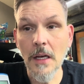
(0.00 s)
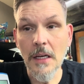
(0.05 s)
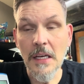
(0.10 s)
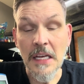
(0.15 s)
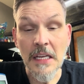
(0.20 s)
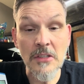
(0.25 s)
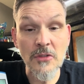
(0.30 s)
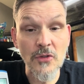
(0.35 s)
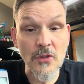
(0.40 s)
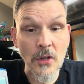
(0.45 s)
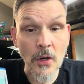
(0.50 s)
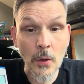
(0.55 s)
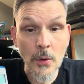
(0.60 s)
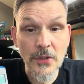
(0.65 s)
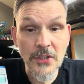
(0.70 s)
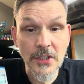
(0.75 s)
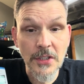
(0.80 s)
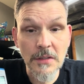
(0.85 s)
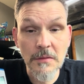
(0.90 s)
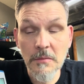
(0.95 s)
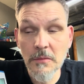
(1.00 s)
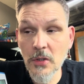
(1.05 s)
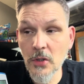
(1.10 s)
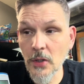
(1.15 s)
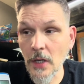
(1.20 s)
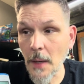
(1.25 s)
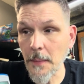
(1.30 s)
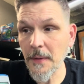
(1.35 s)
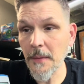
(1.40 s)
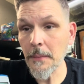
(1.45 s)
Instant Ocean,
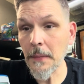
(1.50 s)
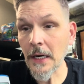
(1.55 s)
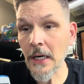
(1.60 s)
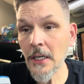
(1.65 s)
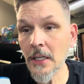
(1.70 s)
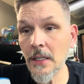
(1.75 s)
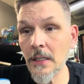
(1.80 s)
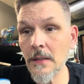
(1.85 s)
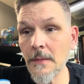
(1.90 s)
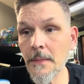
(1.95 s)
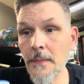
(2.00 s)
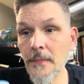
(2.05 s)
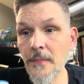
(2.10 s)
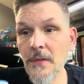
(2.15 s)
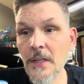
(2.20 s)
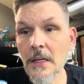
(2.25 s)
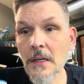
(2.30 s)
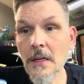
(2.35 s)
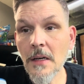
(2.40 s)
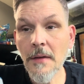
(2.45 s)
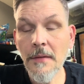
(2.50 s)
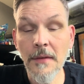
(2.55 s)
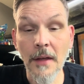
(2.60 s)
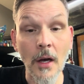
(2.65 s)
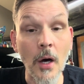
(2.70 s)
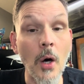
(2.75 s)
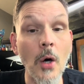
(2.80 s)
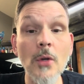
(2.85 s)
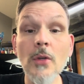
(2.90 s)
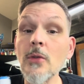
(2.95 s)
Tropic Marin, They
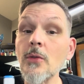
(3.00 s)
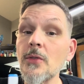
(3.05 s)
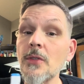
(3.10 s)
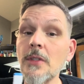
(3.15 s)
all use